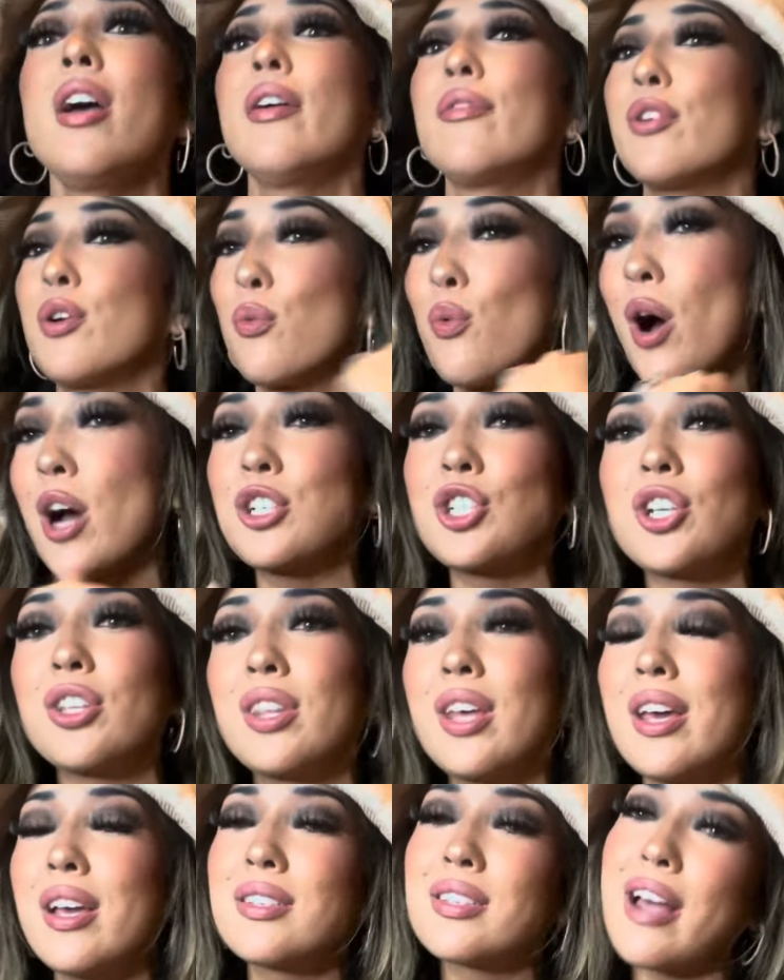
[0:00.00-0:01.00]
If you're watching
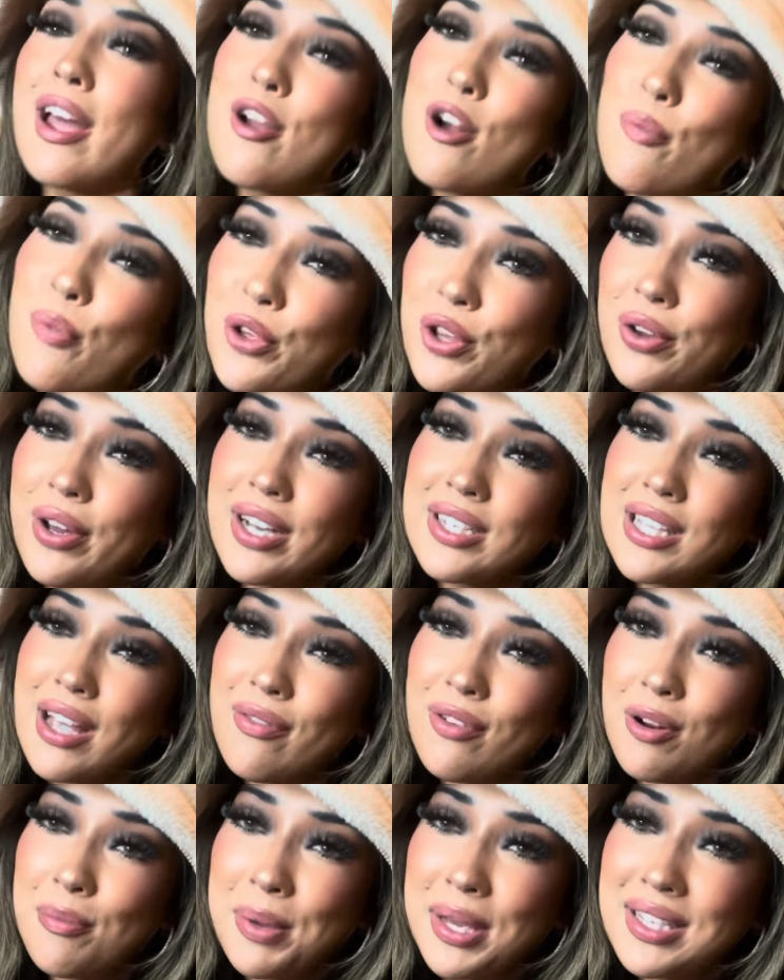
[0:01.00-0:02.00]
this, I hope that you guys
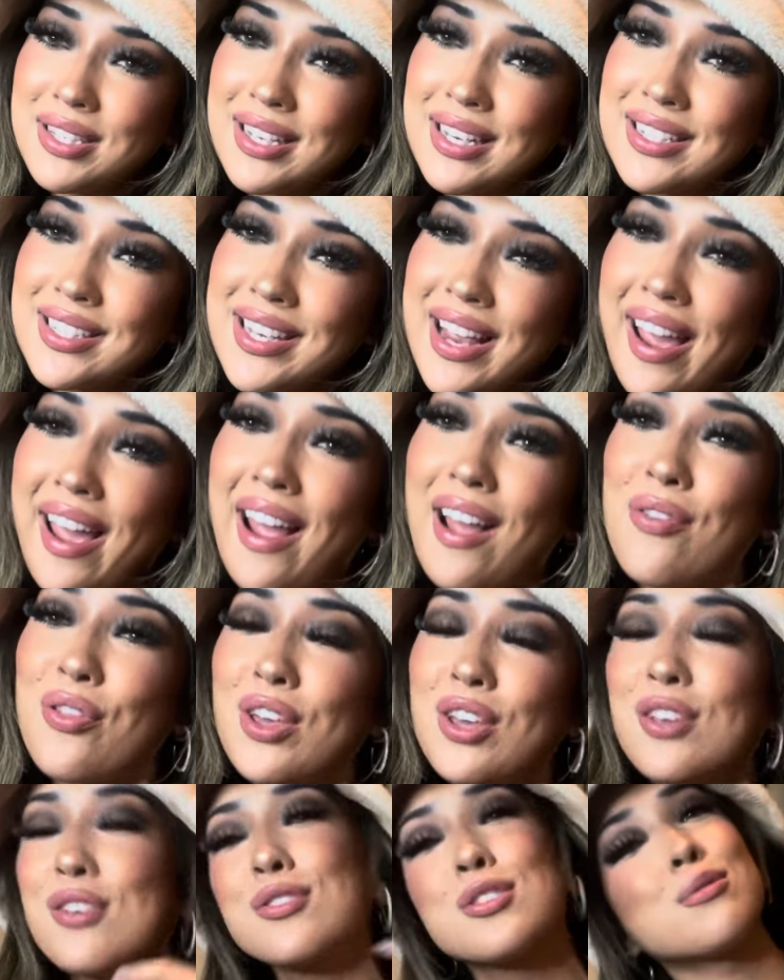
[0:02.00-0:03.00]
have an amazing day.
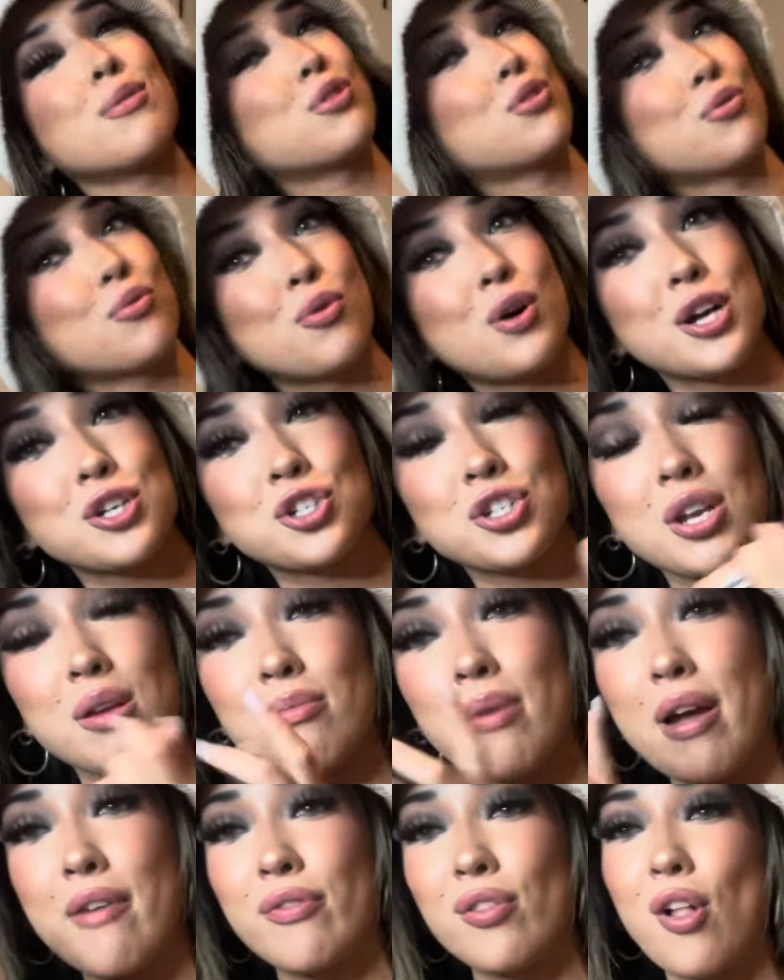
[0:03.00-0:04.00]
Thank you so much for watching
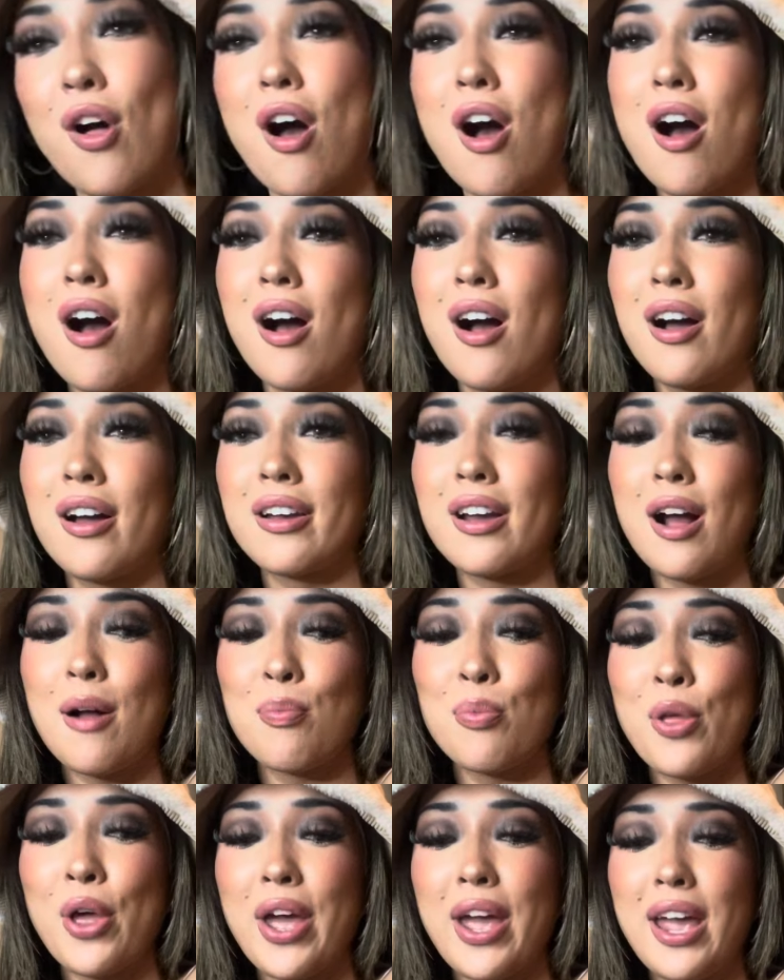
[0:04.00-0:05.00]
my vlog.
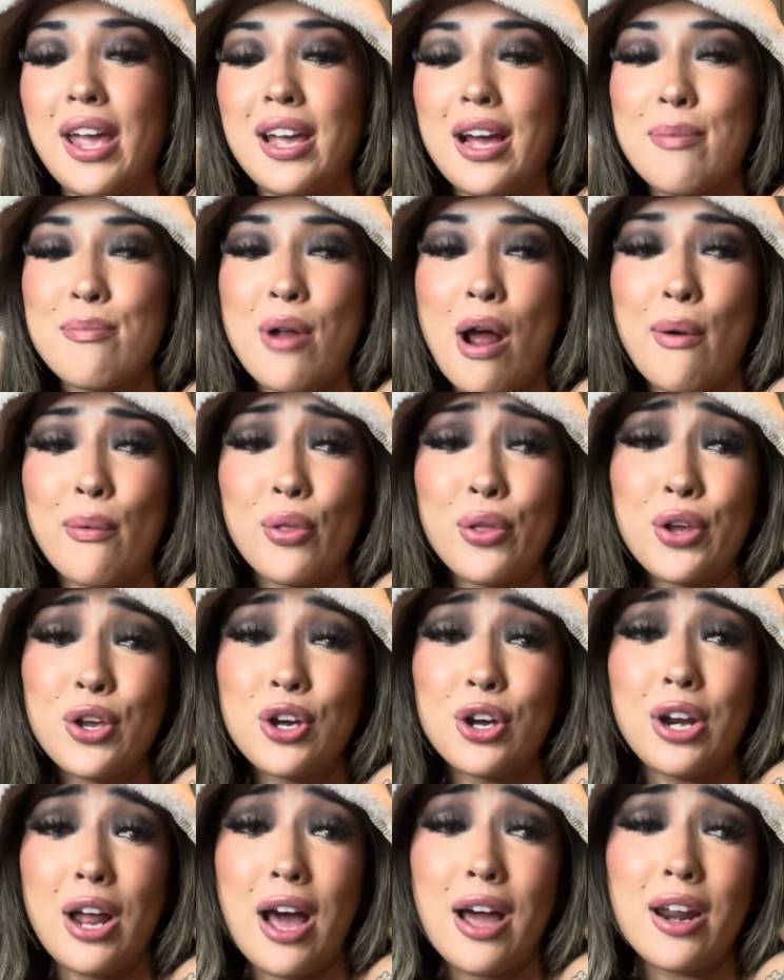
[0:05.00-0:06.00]
I'm like, I'm not really
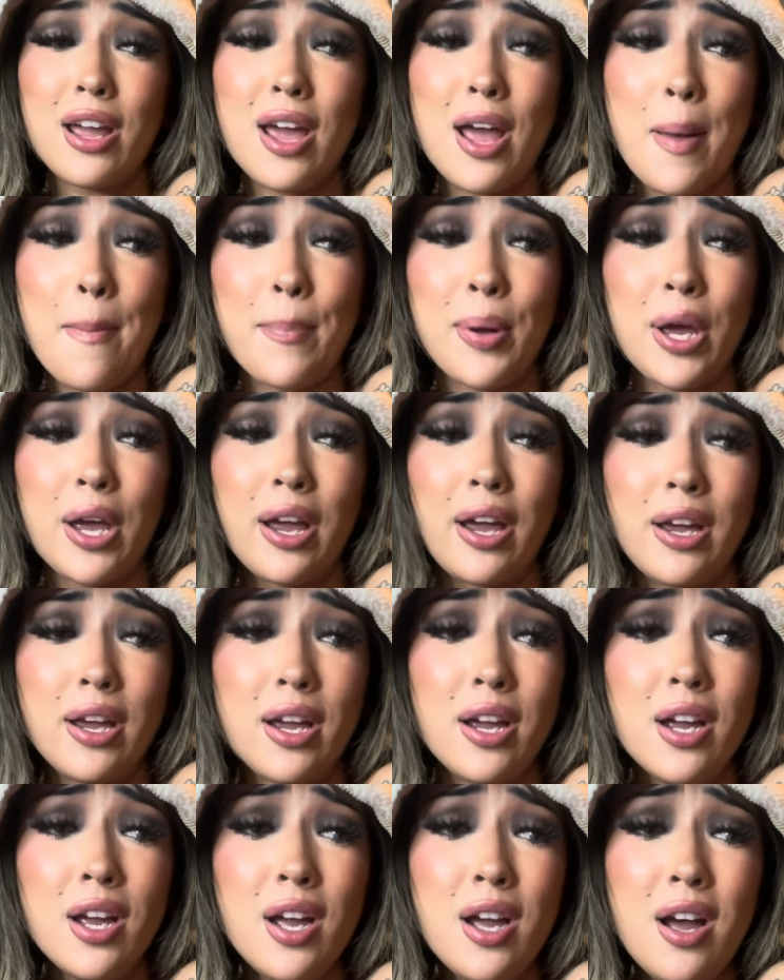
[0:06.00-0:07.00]
good at it, but
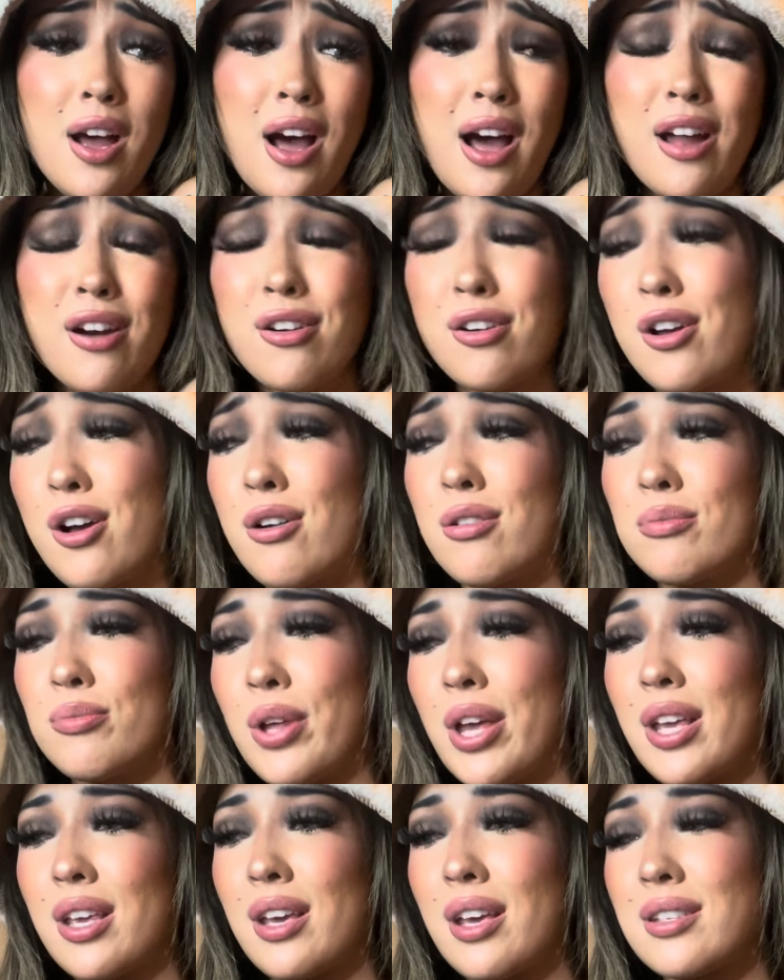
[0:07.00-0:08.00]
I don't know. I'm
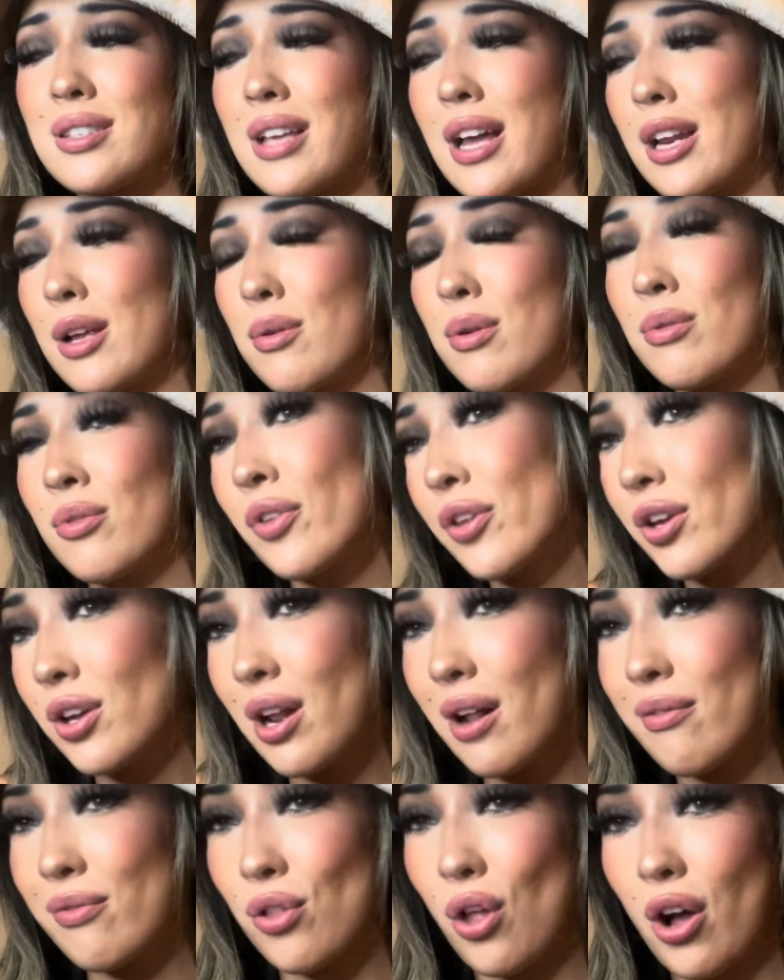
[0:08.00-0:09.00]
like, is anyone really good
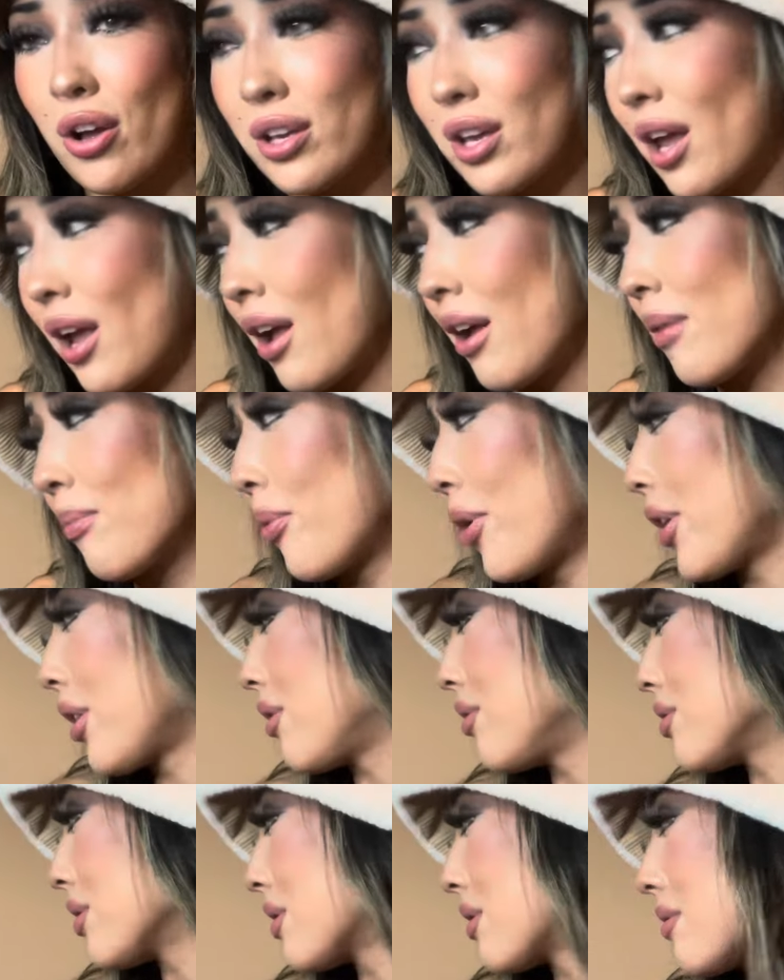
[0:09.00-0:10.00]
at vlogging? I'm like,
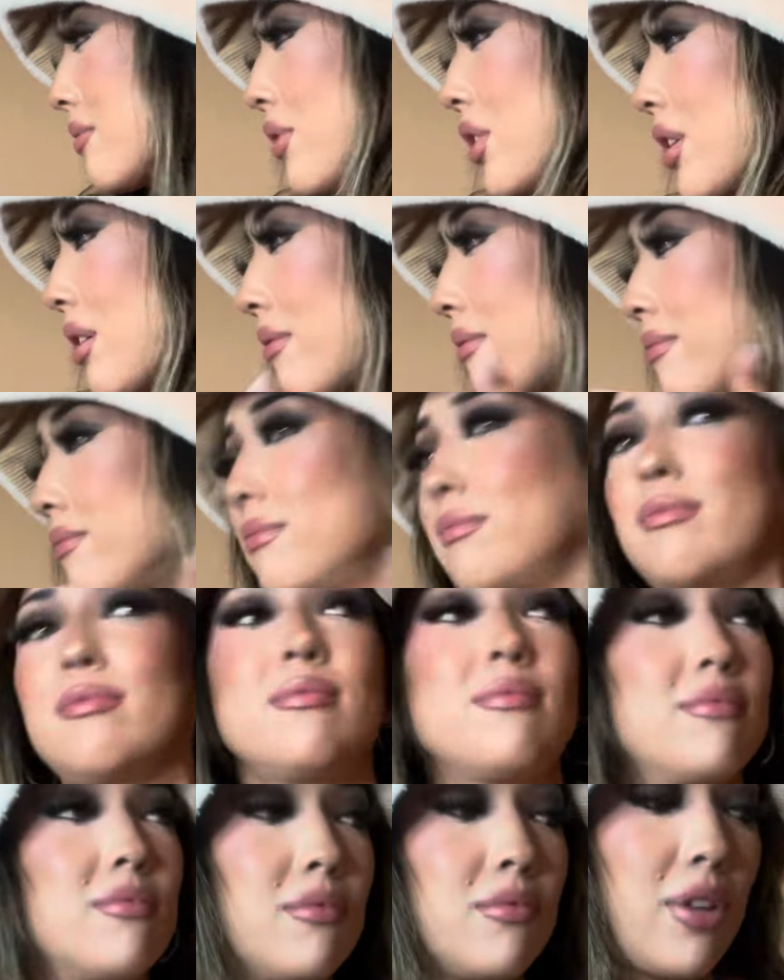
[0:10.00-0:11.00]
you just fucking
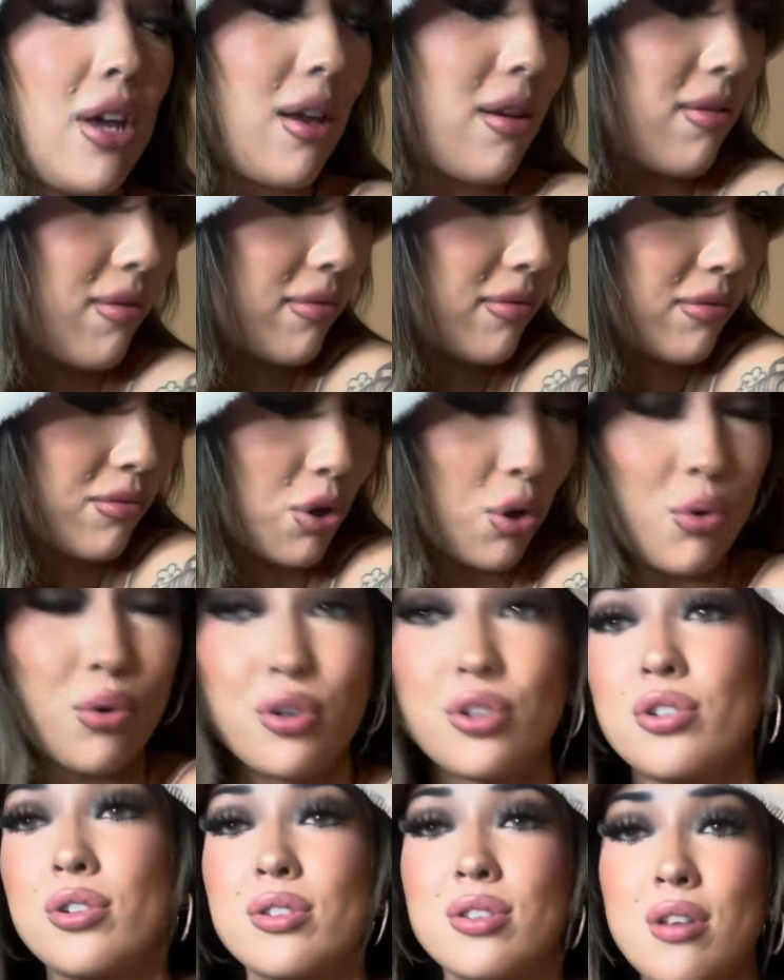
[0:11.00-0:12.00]
like
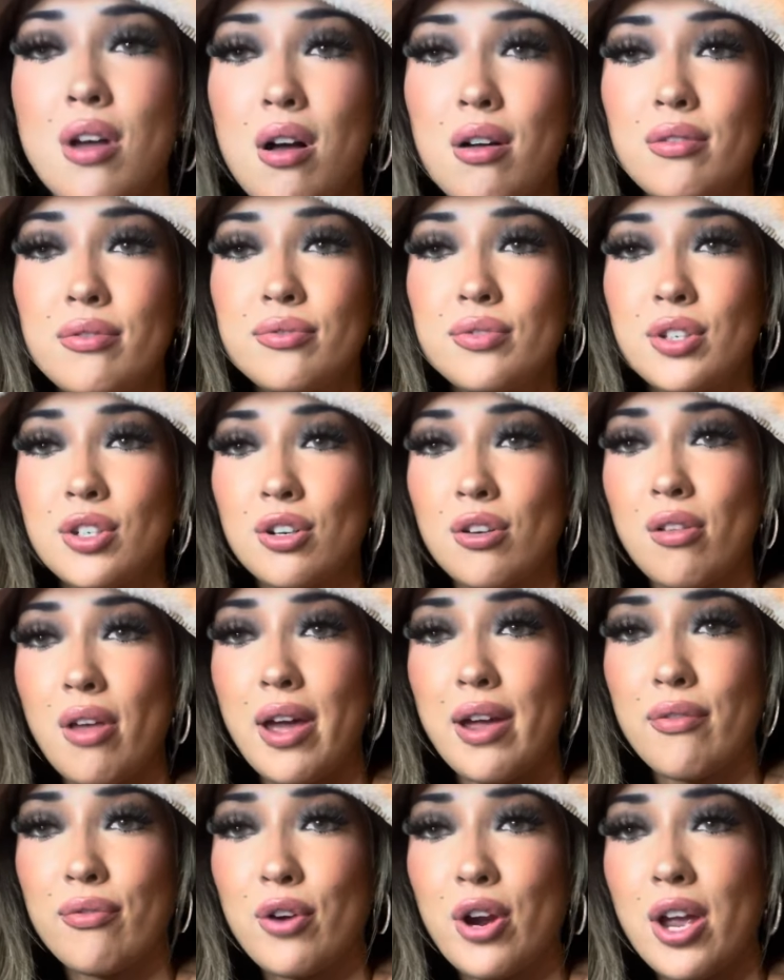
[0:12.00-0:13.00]
record yourself in your
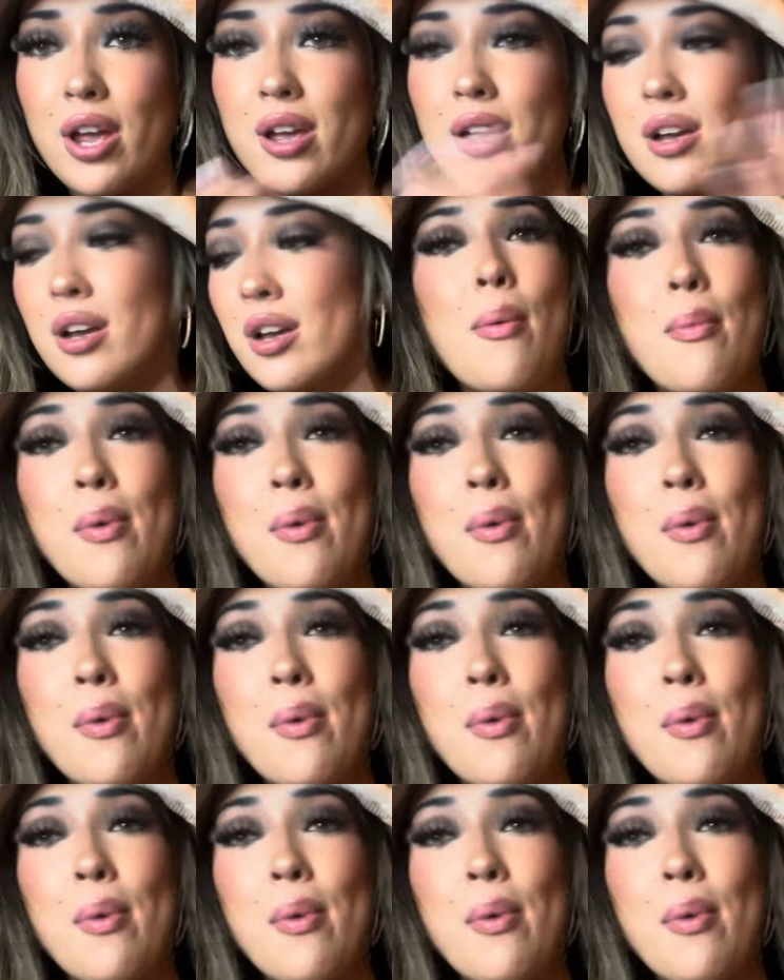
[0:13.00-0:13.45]
life, right?